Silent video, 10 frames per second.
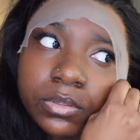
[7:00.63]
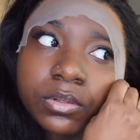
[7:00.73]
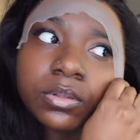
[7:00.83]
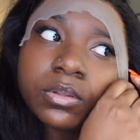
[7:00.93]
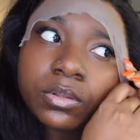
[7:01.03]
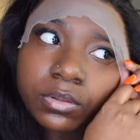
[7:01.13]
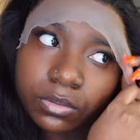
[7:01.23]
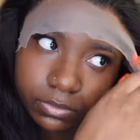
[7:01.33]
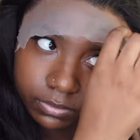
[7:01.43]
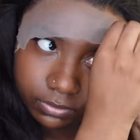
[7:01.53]
um, did
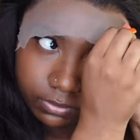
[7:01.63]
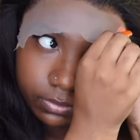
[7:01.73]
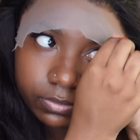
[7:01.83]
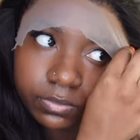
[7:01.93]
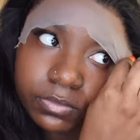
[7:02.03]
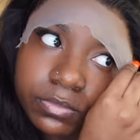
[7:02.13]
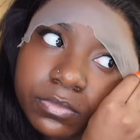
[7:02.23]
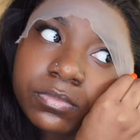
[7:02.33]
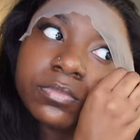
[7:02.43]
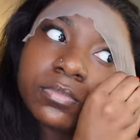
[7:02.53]
not make it into the
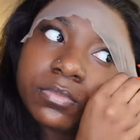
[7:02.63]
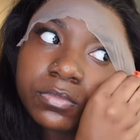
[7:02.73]
glue